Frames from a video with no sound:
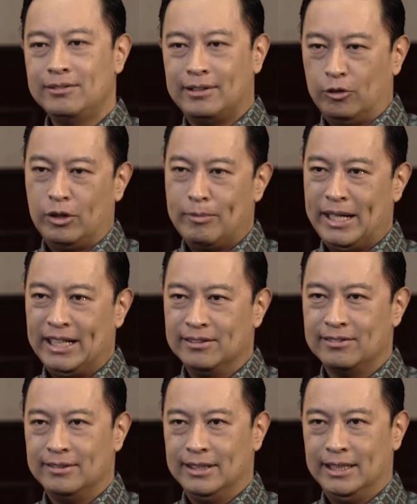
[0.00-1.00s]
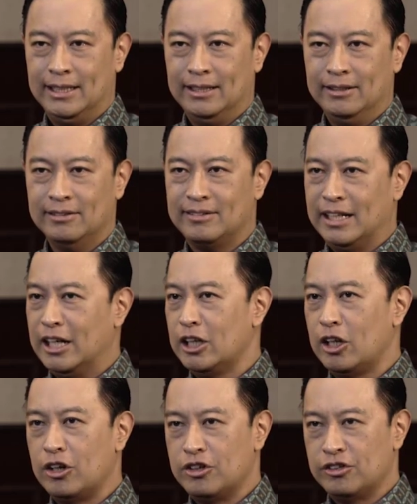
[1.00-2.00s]
still remains the
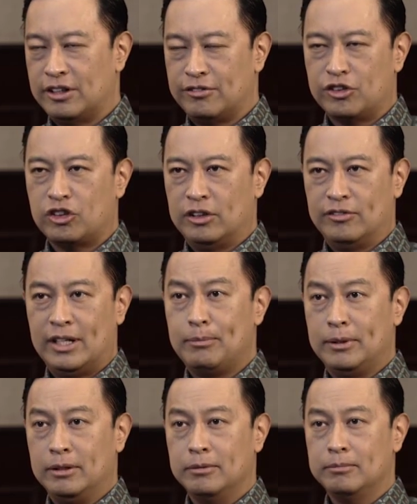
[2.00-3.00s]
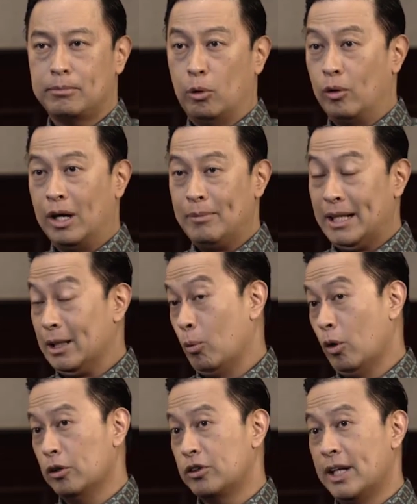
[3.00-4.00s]
single largest infrastructure development program in the
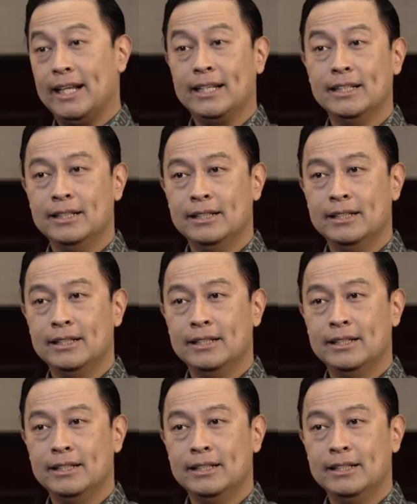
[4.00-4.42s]
world today.